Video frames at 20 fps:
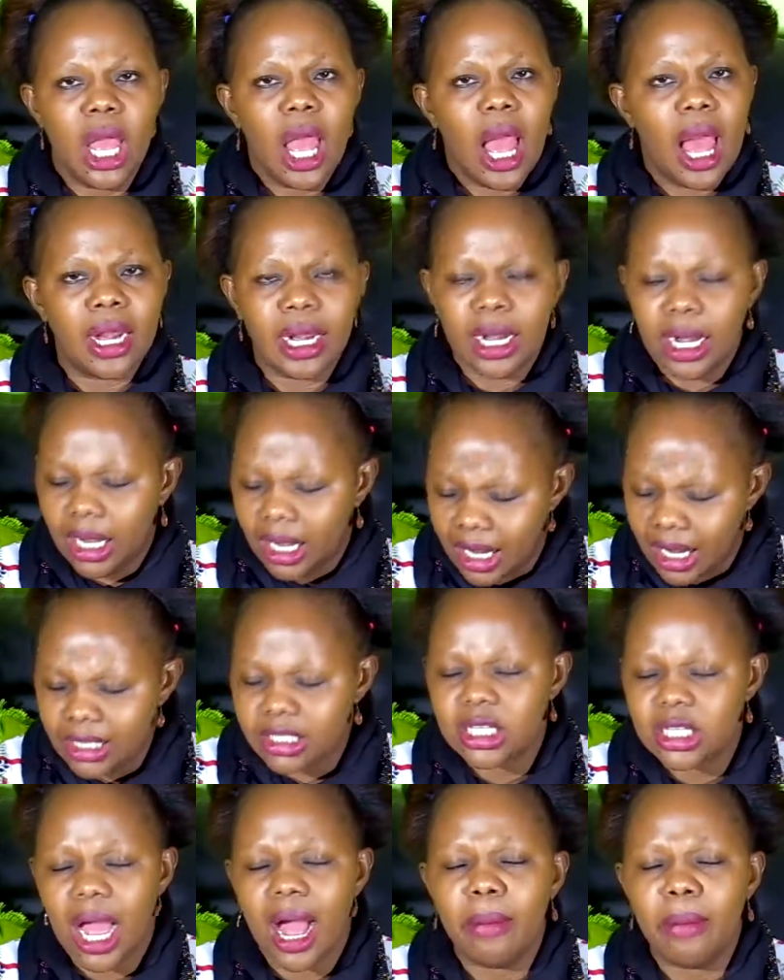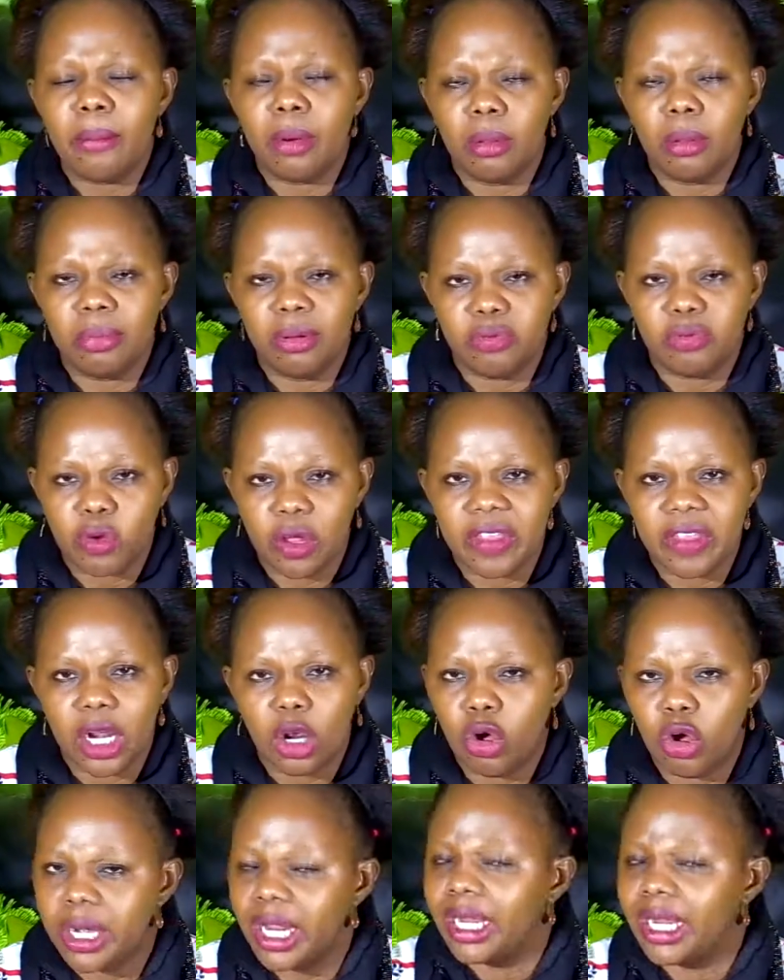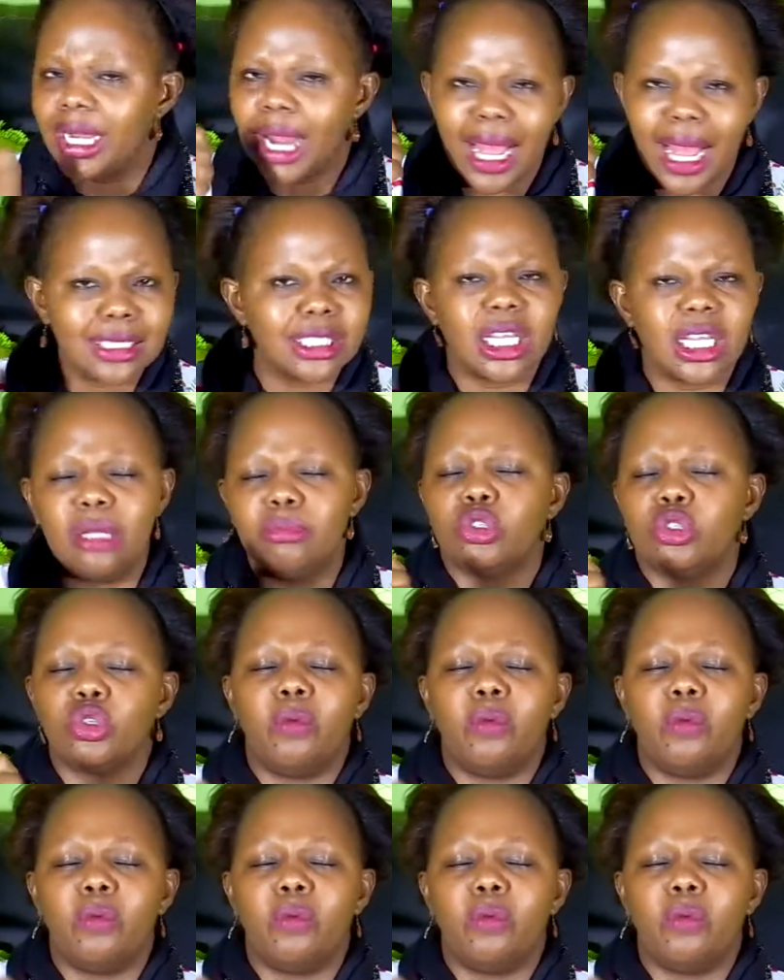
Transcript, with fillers: and let's humble before the Lord and ask Him